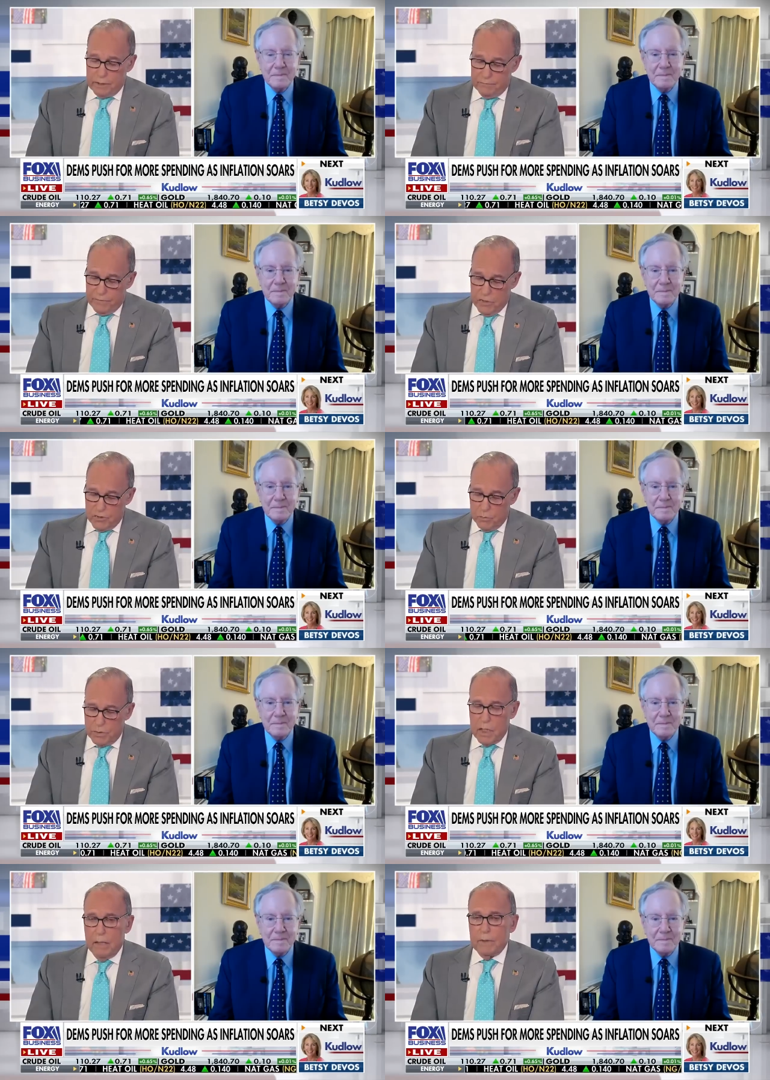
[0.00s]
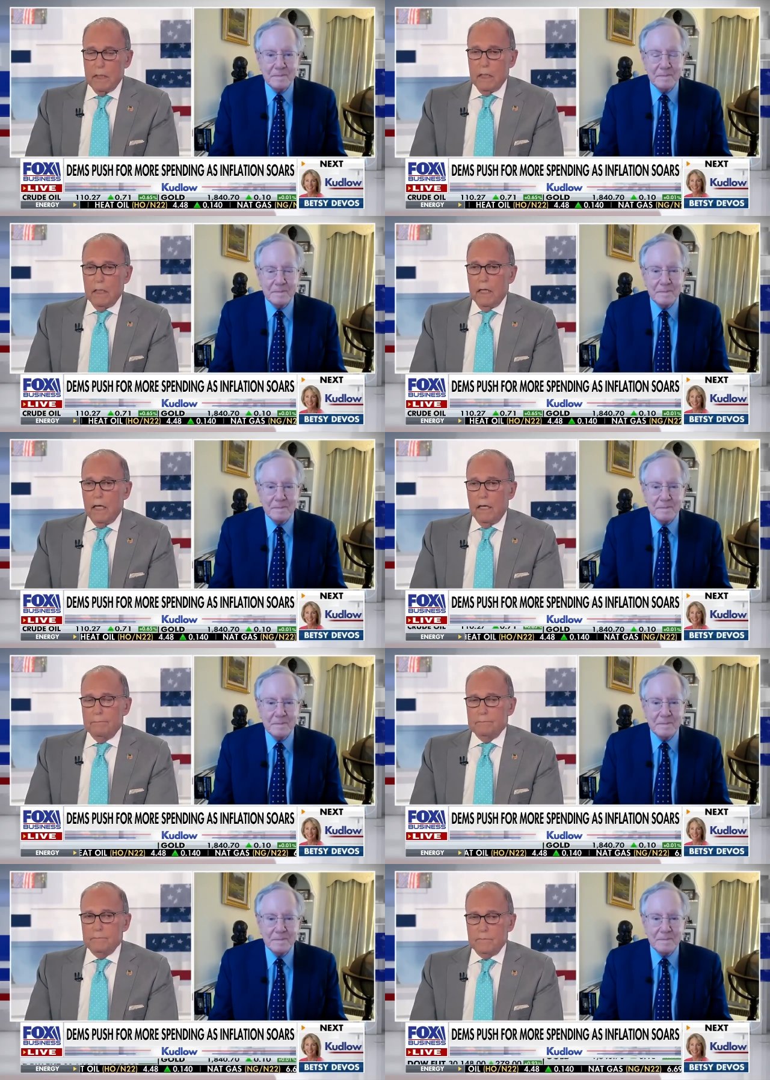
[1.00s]
Speaker 1: inflation would come.
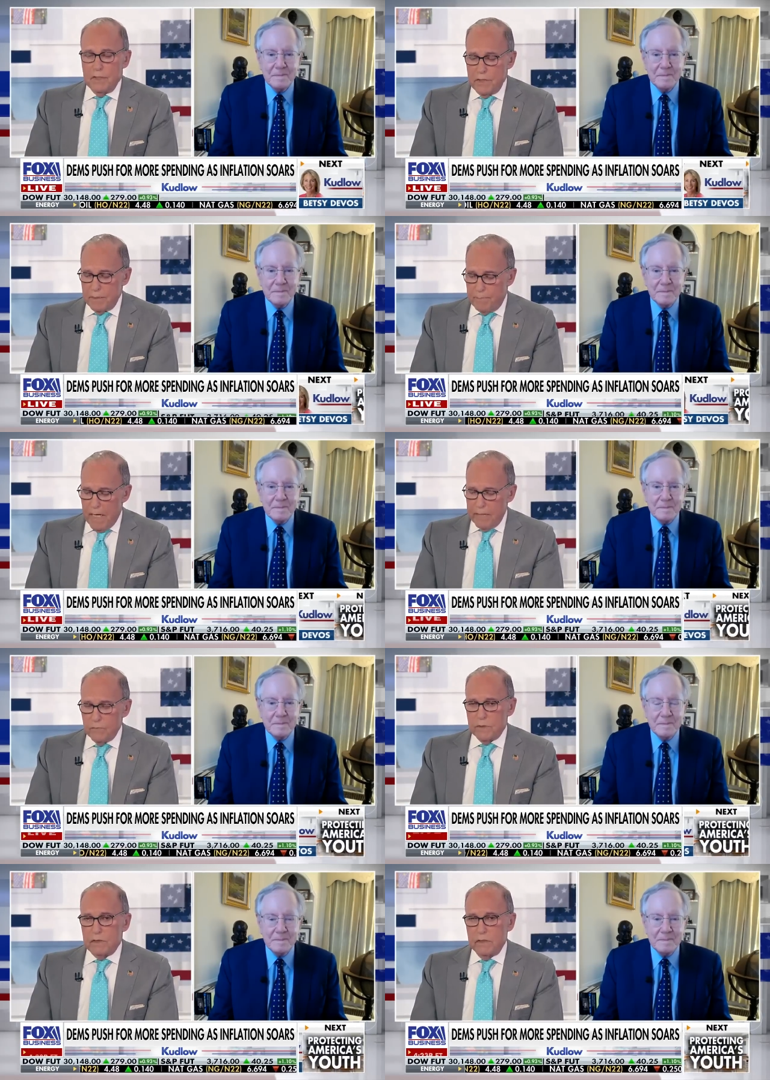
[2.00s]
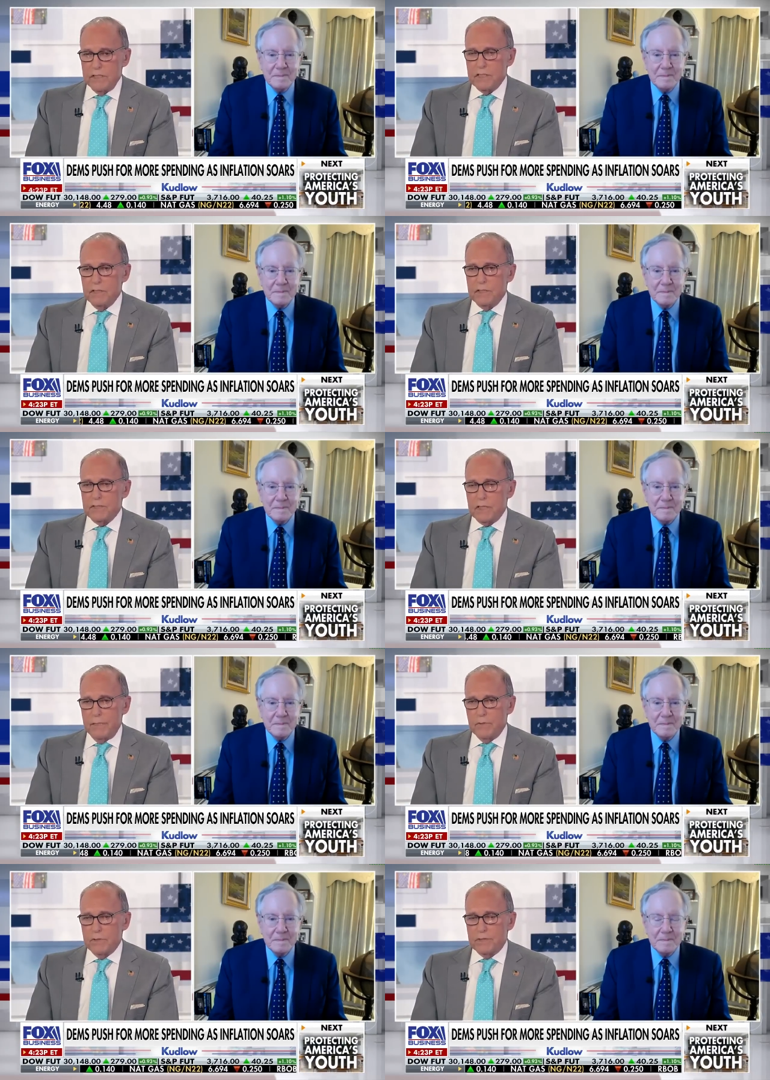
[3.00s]
Um, do you think Biden would listen to
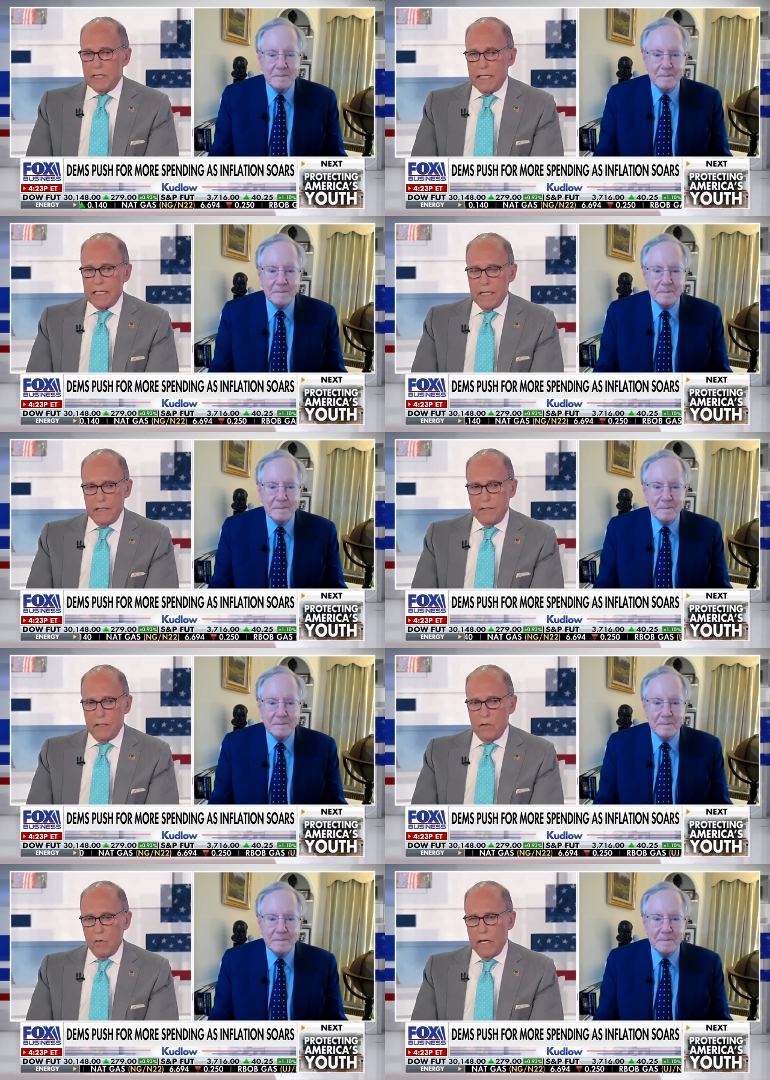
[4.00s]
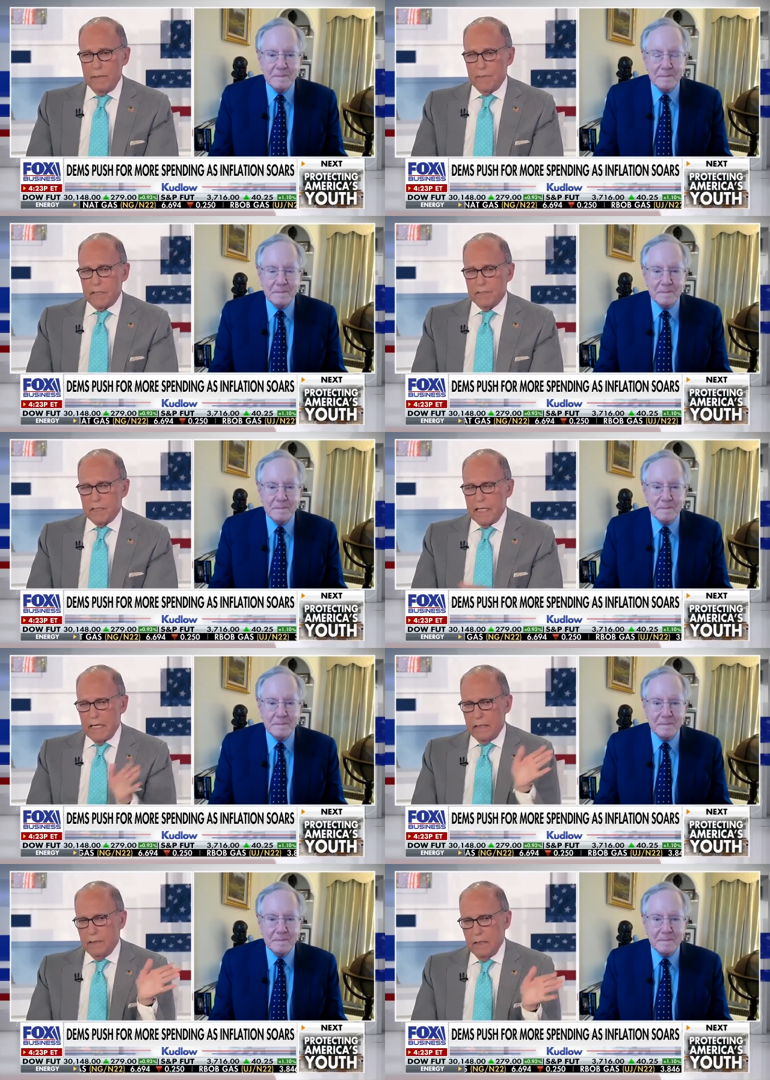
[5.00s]
Summers, take anything away? Because
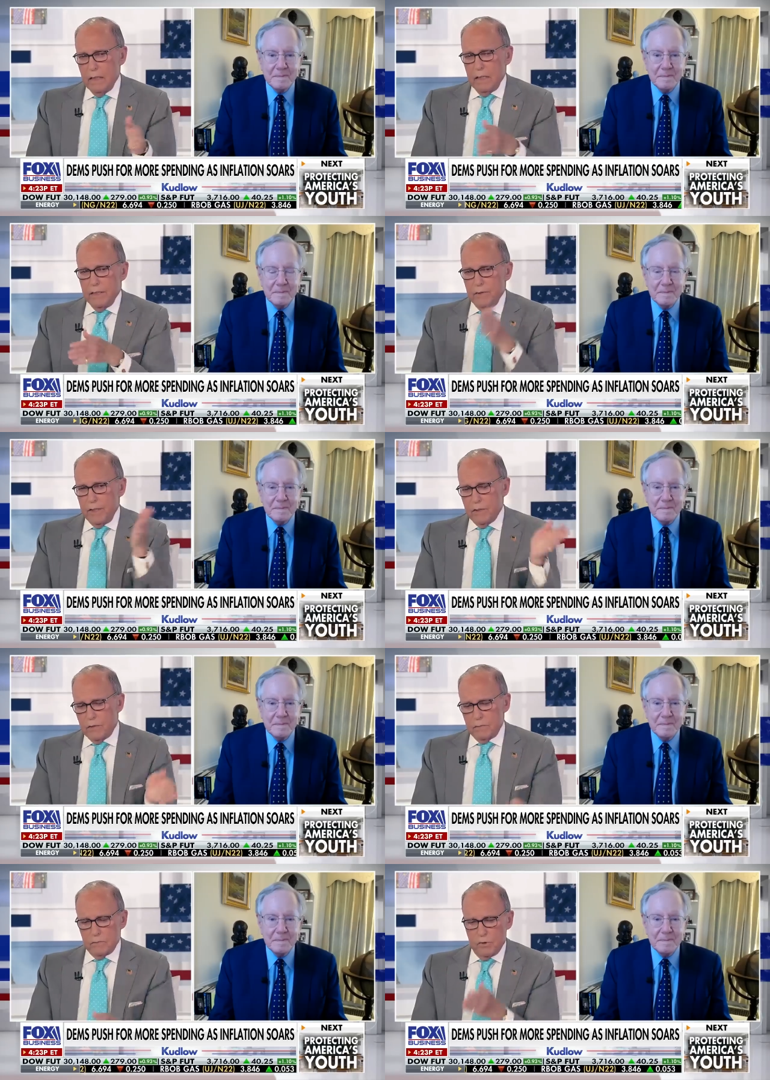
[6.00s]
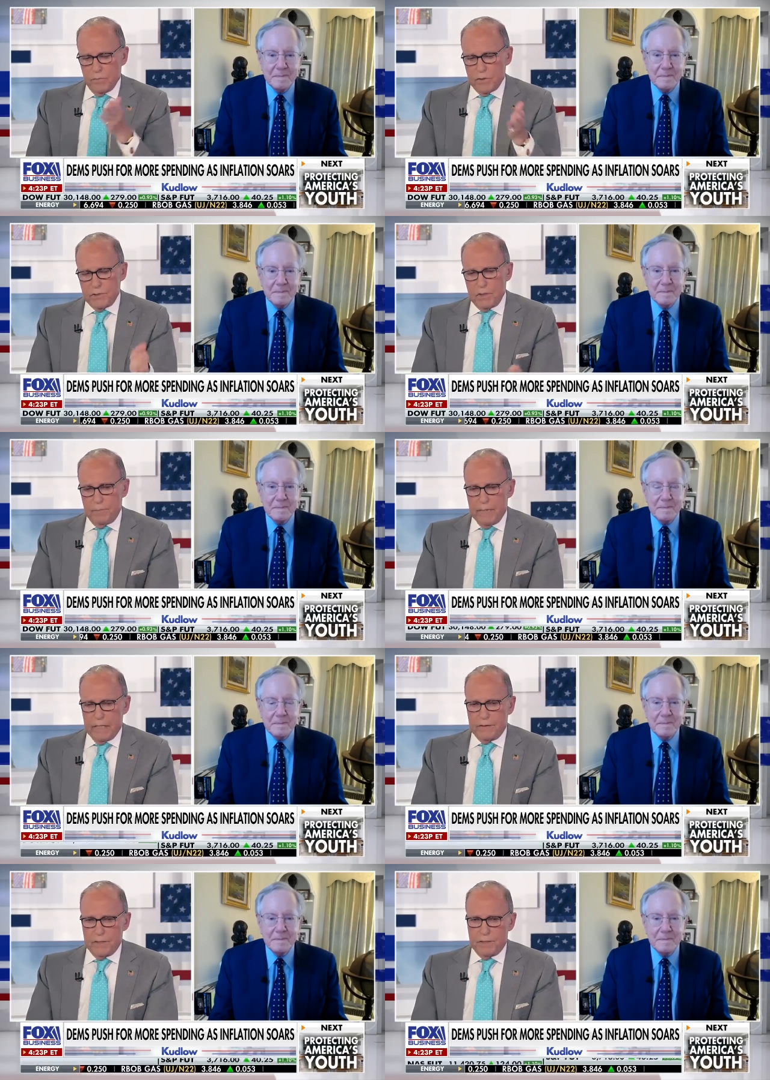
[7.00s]
again, you hear rumors about
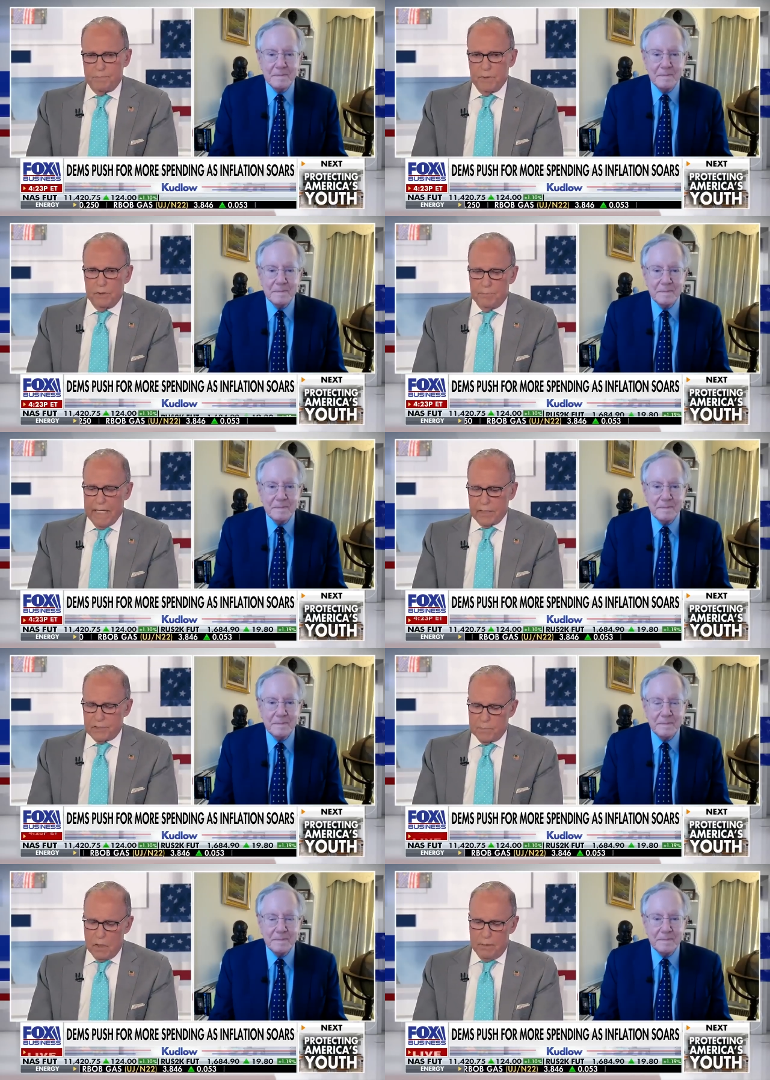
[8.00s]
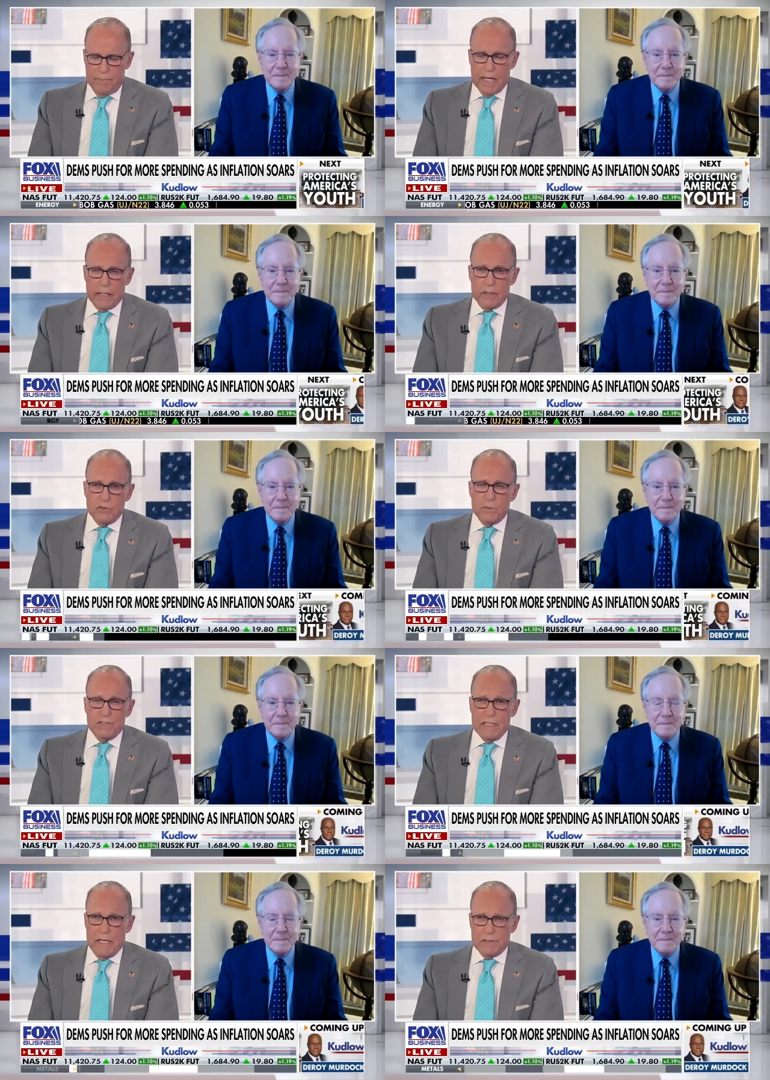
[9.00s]
this Build Back Small package, which
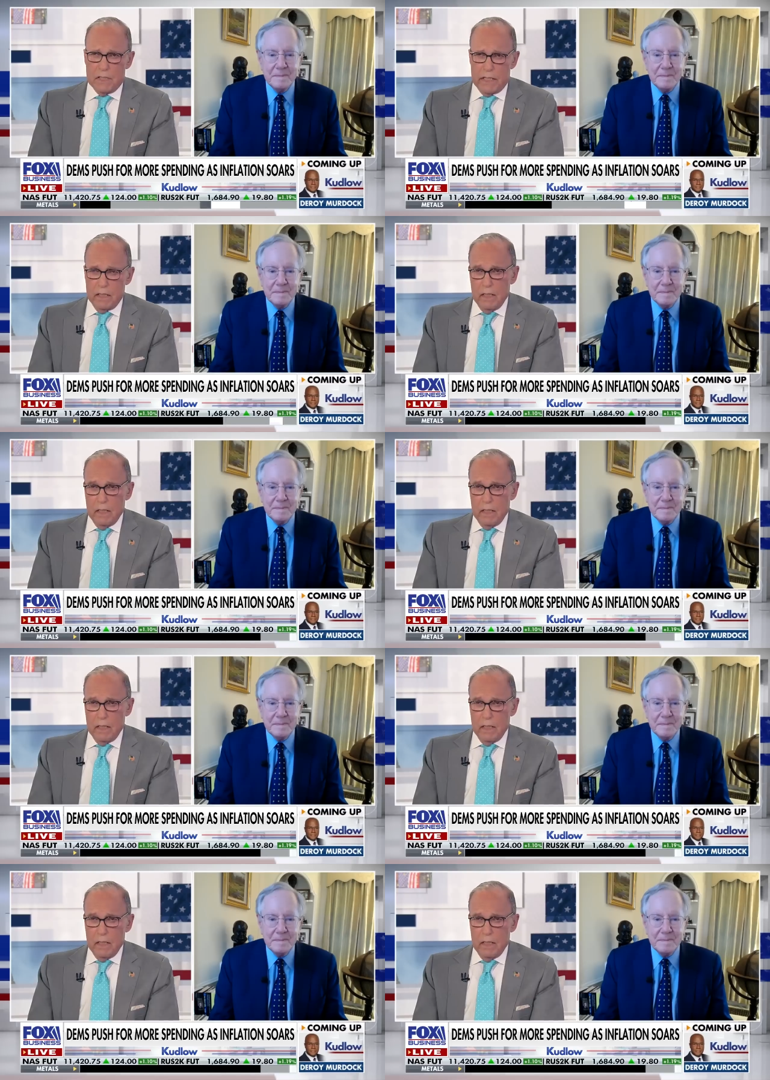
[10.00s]
sounds like,